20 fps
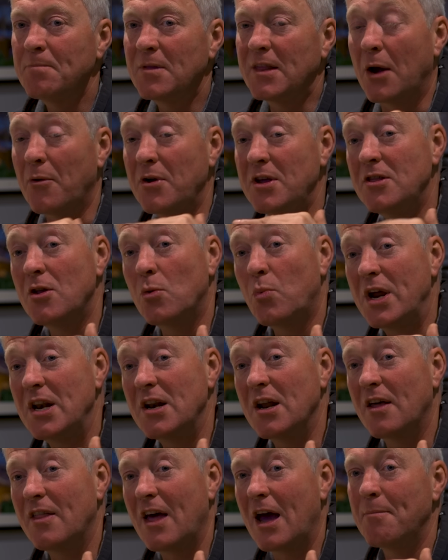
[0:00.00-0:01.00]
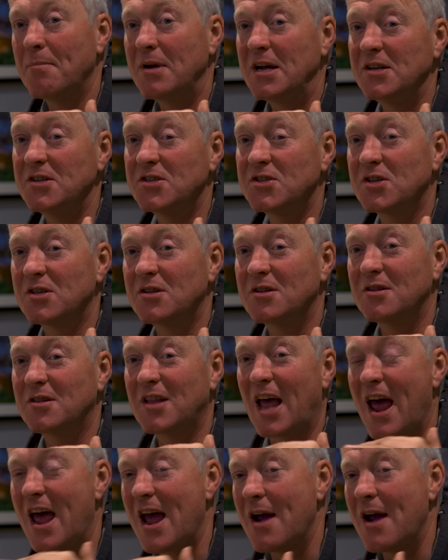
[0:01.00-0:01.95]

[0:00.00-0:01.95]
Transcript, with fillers: Now in the winter, that means that